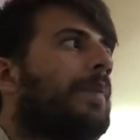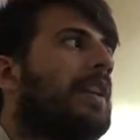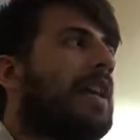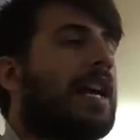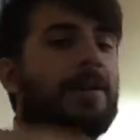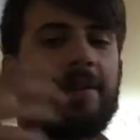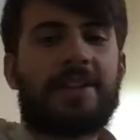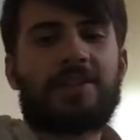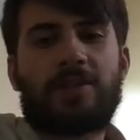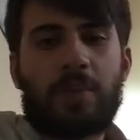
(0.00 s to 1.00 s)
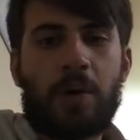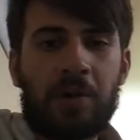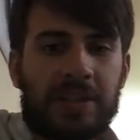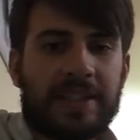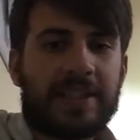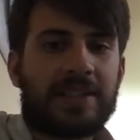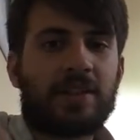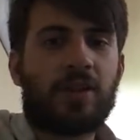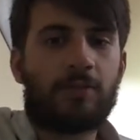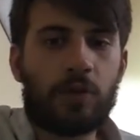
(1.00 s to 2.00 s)
adhering to our policies and
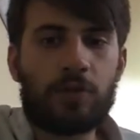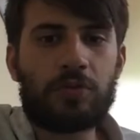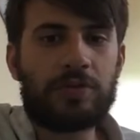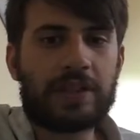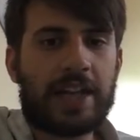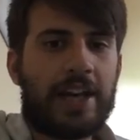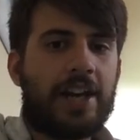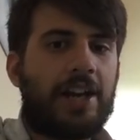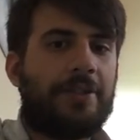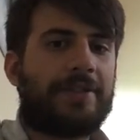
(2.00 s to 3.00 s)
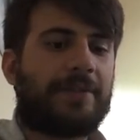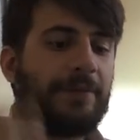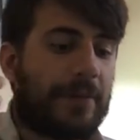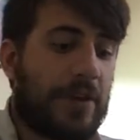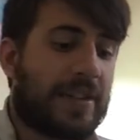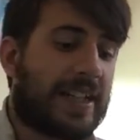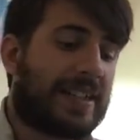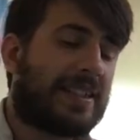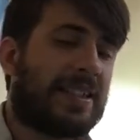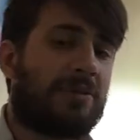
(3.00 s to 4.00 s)
our rules, who is
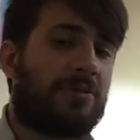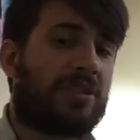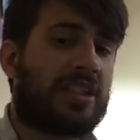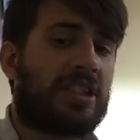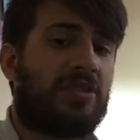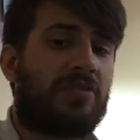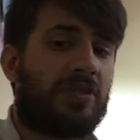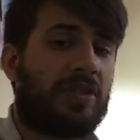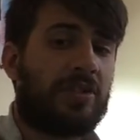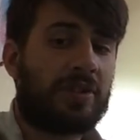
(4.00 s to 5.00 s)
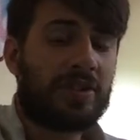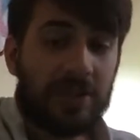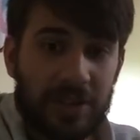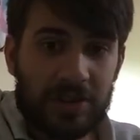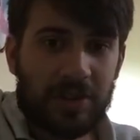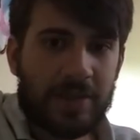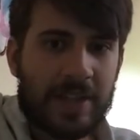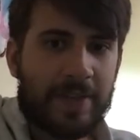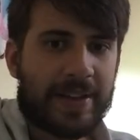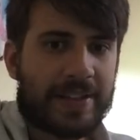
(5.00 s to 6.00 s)
enthusiastic towards the children, who is doing the job to
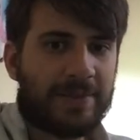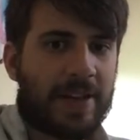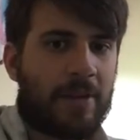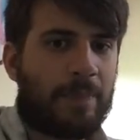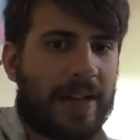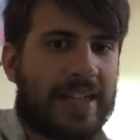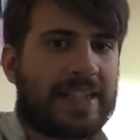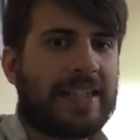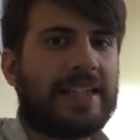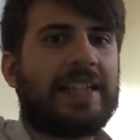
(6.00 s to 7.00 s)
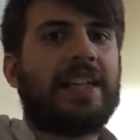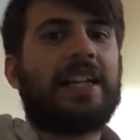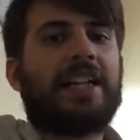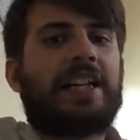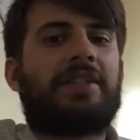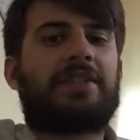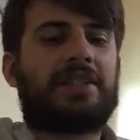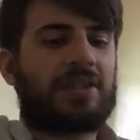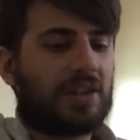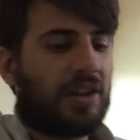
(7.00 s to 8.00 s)
the best of their ability. There's
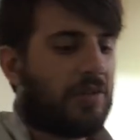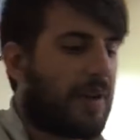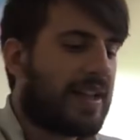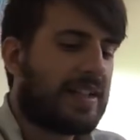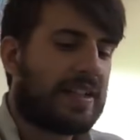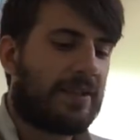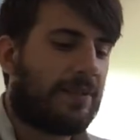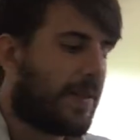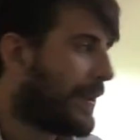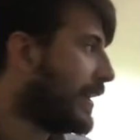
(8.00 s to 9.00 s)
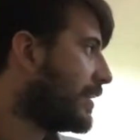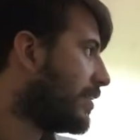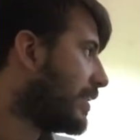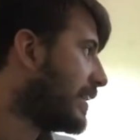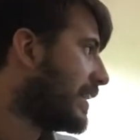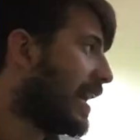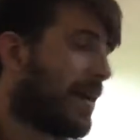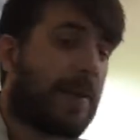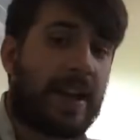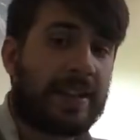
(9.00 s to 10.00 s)
so many different things you can say
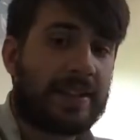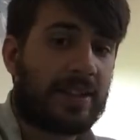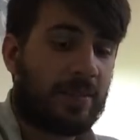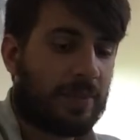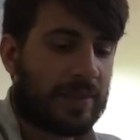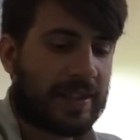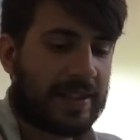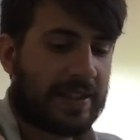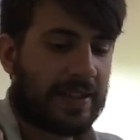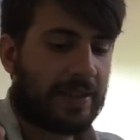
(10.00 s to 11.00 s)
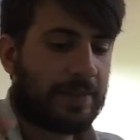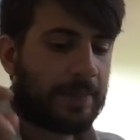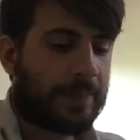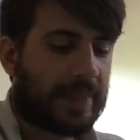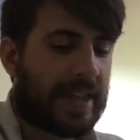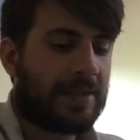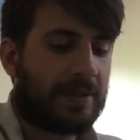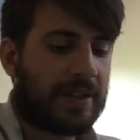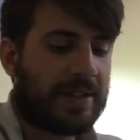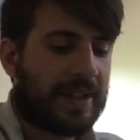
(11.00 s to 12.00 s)
about an example setter, so that's
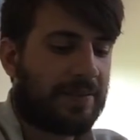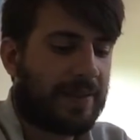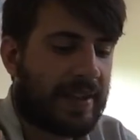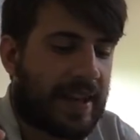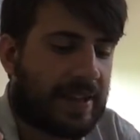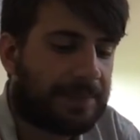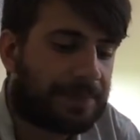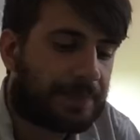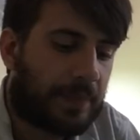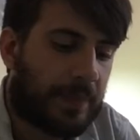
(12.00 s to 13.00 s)
what I say for that.